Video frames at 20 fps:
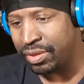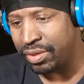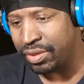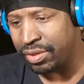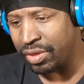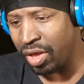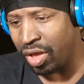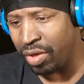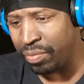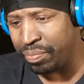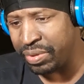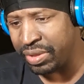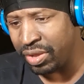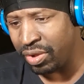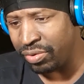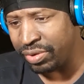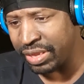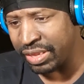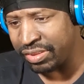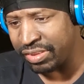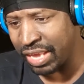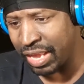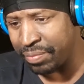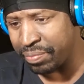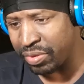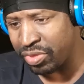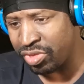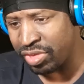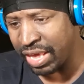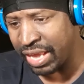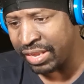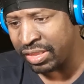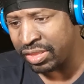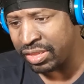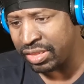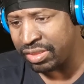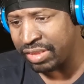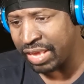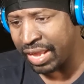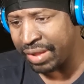y'all be on that type of
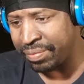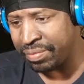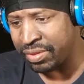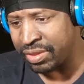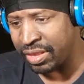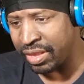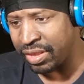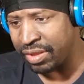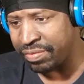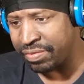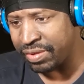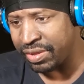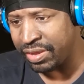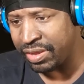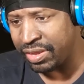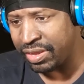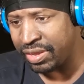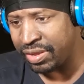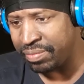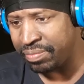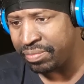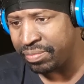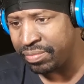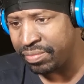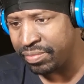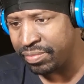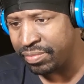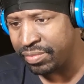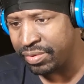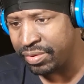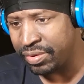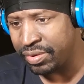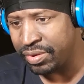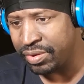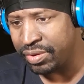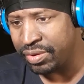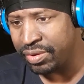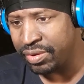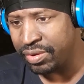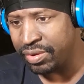shakti type stuff. Um,
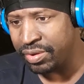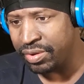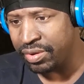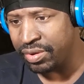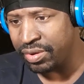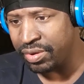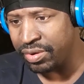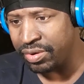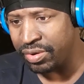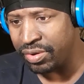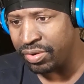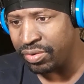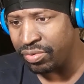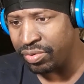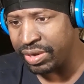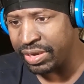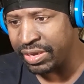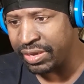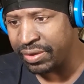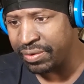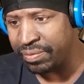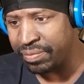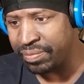hold on, wait.